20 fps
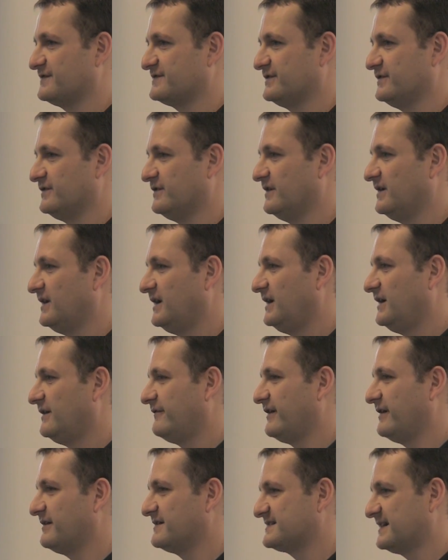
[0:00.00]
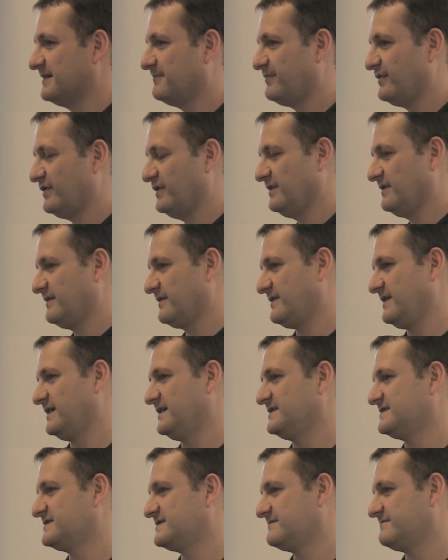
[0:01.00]
So for example, the
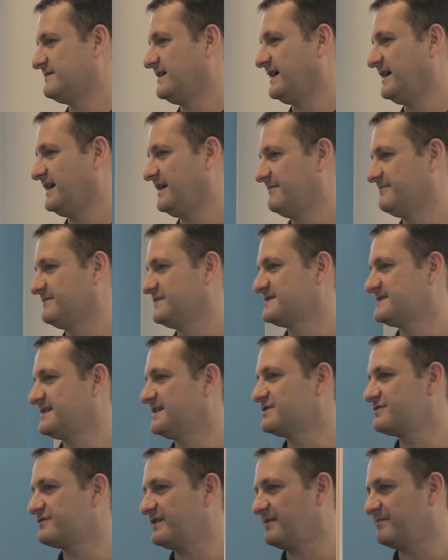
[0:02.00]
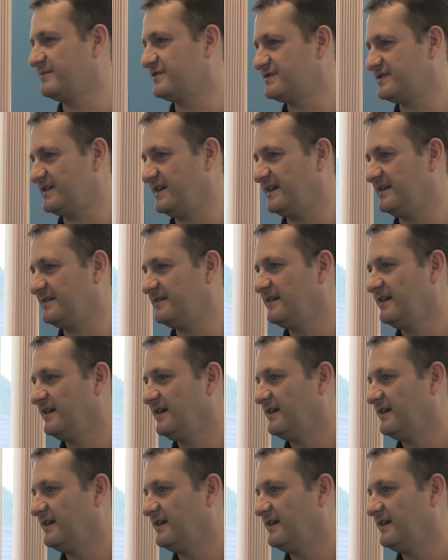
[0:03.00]
sintering machine